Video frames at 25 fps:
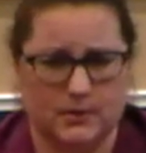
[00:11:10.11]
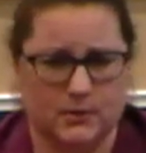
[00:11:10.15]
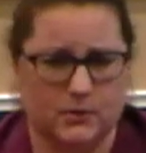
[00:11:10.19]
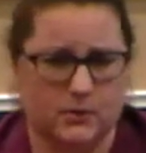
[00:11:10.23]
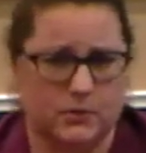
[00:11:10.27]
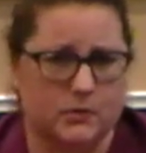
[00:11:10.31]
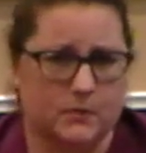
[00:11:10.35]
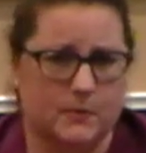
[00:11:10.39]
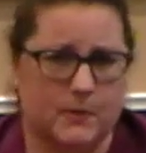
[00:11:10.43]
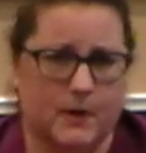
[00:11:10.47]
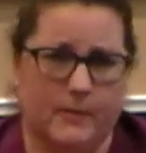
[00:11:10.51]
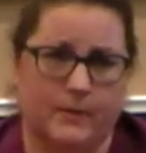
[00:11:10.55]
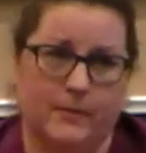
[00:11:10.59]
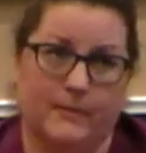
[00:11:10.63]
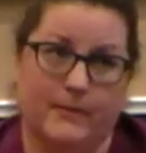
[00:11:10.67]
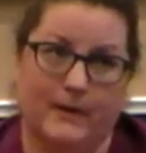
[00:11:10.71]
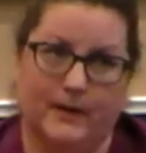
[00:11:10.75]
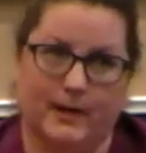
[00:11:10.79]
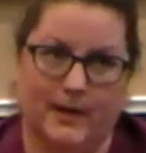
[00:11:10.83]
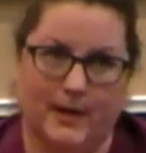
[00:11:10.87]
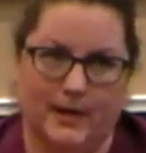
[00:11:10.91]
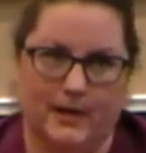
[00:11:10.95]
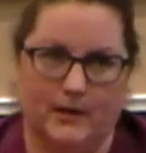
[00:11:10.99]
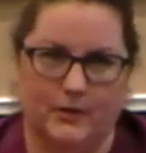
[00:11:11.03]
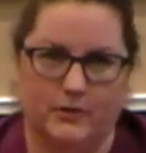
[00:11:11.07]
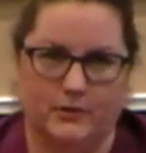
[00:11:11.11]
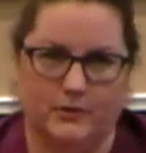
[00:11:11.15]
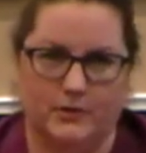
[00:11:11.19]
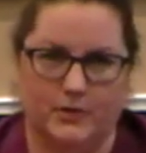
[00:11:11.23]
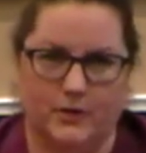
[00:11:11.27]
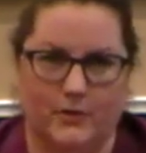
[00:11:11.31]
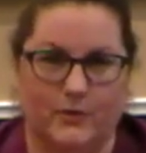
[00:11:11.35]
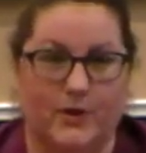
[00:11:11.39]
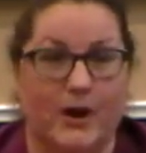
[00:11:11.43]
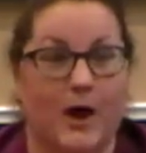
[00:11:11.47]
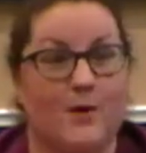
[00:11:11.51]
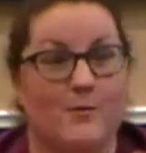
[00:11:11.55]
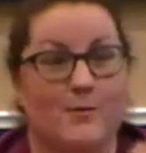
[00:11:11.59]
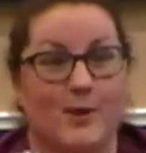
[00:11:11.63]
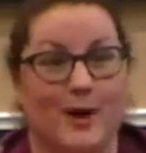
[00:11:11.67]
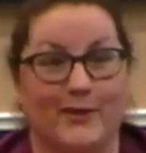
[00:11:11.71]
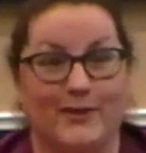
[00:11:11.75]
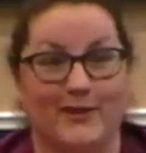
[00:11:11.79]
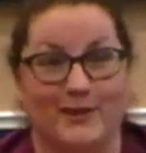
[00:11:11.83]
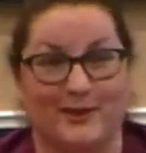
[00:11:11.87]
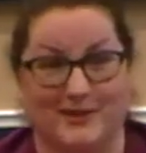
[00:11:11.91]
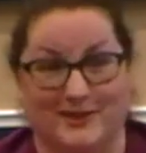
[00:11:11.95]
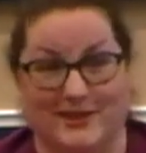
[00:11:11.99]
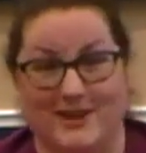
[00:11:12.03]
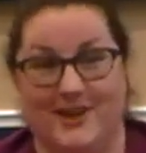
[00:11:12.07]
This was probably about 8 years ago. Now I'm not
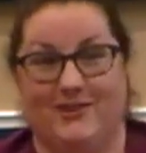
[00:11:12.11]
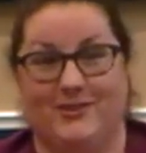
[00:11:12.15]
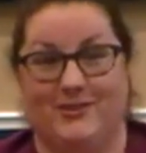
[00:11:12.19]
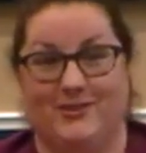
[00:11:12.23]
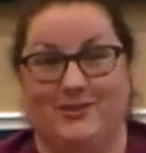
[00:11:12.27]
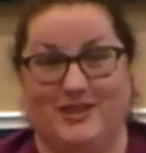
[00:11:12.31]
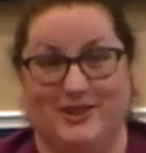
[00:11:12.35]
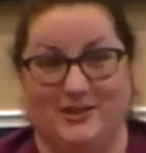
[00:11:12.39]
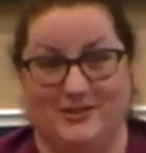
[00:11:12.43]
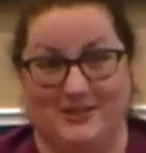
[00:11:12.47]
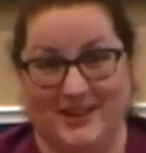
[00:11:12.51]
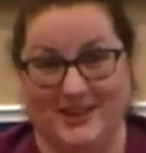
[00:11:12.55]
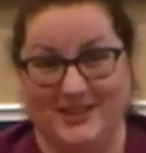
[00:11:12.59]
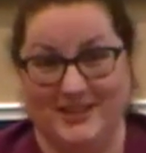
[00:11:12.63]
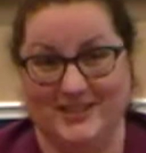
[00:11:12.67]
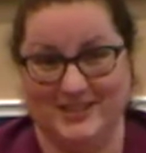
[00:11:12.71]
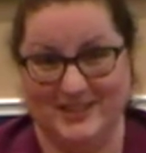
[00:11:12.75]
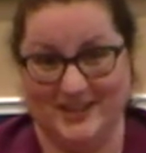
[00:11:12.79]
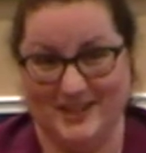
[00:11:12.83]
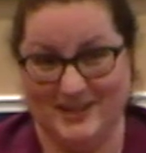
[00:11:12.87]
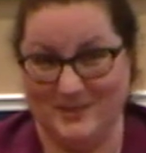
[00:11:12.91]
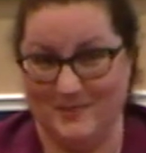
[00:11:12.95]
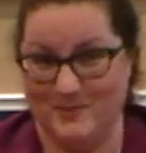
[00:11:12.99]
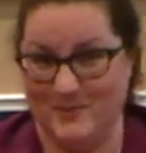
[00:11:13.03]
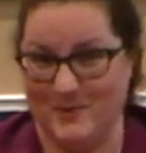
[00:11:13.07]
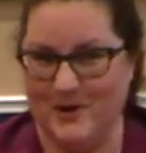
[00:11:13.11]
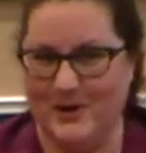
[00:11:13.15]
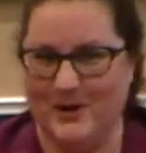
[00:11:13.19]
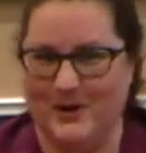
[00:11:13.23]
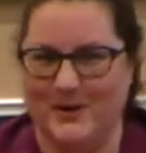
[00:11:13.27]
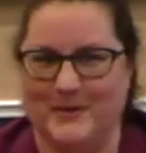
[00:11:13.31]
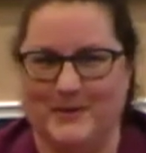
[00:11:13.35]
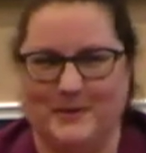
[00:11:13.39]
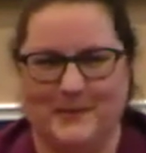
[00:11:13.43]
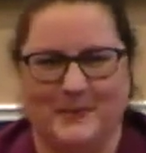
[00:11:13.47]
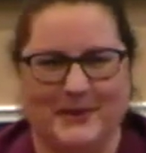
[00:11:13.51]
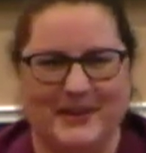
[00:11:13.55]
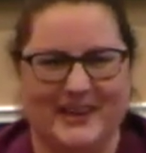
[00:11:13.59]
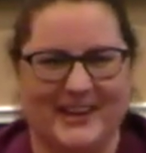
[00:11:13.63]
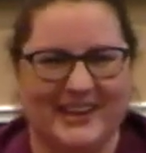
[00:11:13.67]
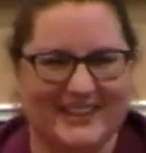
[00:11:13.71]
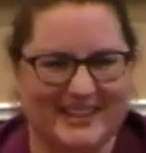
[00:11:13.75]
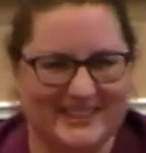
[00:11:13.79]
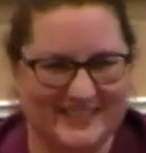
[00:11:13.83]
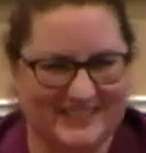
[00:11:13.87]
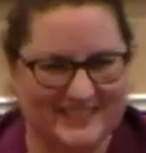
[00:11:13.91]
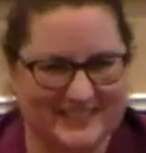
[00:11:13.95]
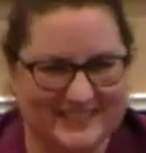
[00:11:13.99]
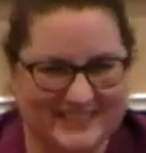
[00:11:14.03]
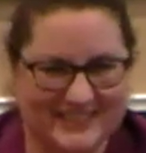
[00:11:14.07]
the younger generation anymore,
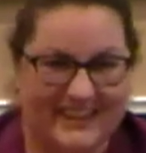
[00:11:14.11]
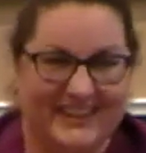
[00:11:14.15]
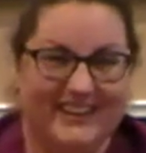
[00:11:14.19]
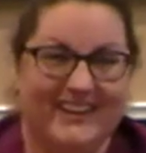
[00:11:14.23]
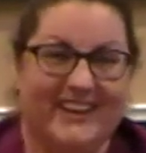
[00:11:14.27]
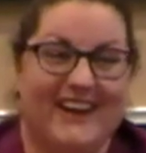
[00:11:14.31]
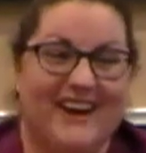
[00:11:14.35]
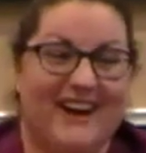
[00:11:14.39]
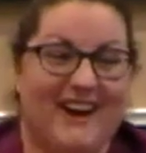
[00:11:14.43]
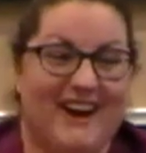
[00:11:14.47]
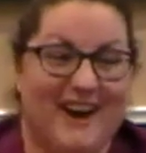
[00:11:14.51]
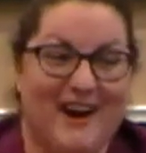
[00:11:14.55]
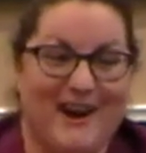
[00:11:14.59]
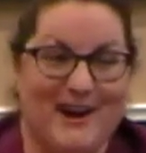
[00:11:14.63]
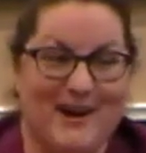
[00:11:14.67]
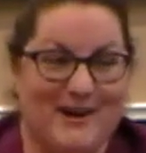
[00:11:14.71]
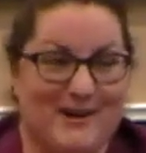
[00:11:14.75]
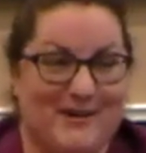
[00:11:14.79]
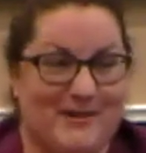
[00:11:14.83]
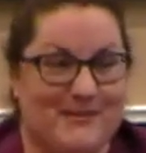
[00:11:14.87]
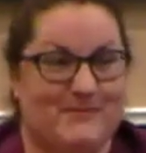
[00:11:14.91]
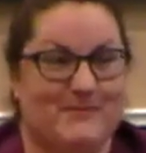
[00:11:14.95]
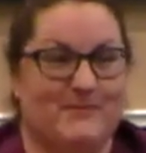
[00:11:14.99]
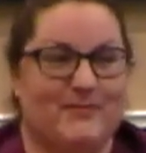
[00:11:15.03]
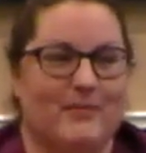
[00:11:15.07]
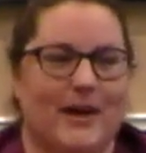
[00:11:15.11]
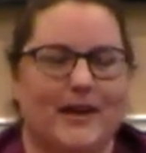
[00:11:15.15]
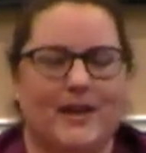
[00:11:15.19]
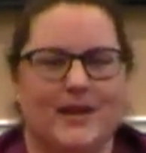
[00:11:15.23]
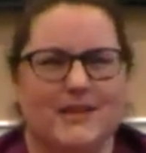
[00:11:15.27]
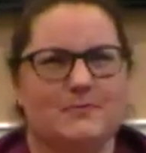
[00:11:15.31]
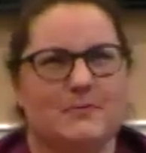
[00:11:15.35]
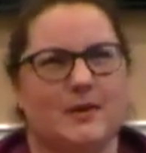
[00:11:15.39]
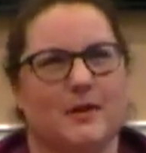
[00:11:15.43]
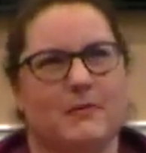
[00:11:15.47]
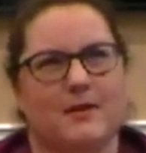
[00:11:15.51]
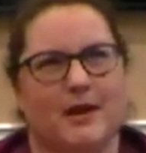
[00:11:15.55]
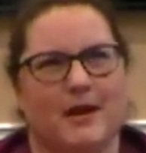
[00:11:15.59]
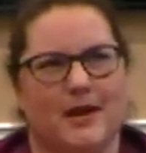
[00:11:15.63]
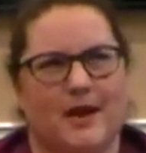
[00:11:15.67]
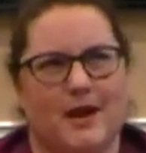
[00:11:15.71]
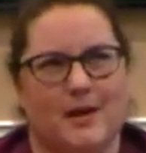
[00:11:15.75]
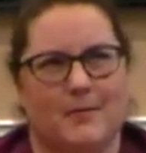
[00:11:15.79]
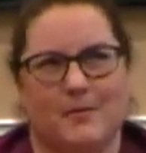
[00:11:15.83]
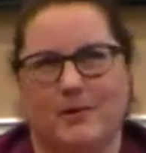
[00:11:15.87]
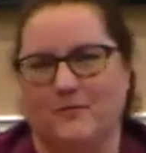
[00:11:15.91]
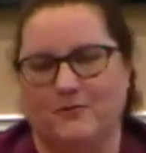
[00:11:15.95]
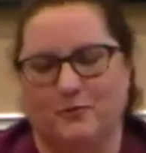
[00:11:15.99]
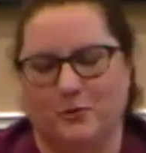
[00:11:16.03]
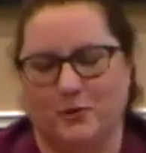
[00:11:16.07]
but I guess maybe I
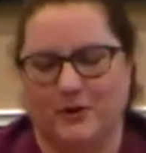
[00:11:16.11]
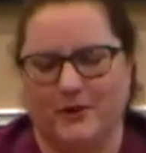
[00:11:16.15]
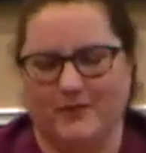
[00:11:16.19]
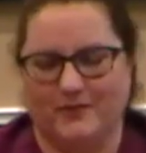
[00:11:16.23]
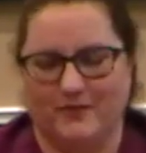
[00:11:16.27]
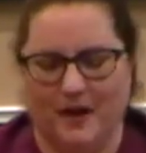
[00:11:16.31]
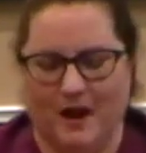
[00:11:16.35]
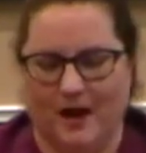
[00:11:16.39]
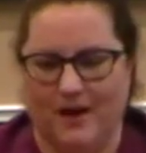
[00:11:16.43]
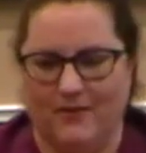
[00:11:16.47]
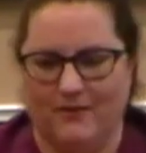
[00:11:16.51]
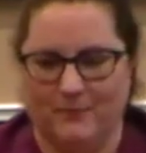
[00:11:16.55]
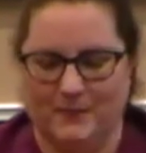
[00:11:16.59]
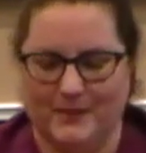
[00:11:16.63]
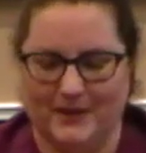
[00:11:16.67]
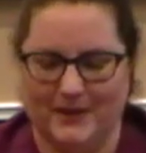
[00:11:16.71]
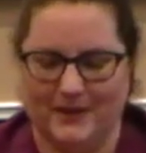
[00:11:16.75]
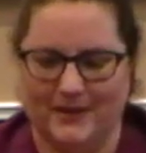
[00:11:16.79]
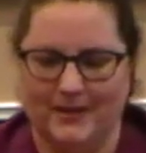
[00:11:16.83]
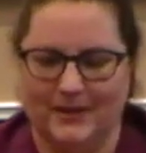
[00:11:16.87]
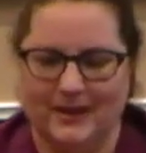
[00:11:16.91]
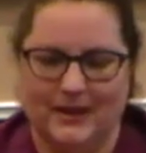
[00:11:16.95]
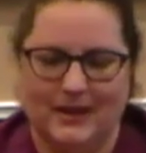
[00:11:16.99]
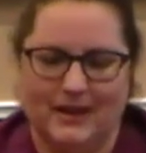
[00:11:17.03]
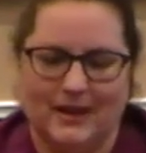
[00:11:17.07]
am, I'm 45, but